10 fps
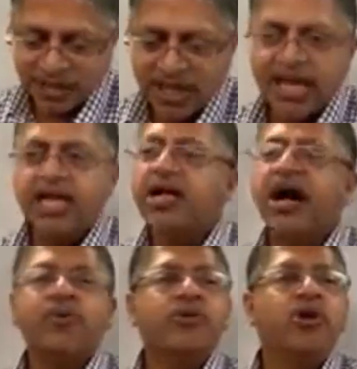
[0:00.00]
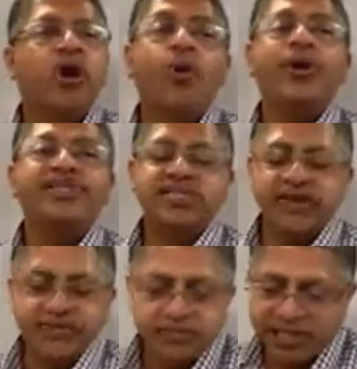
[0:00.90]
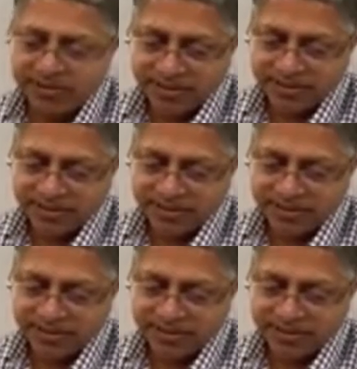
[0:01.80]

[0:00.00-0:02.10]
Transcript: And God will always save his people.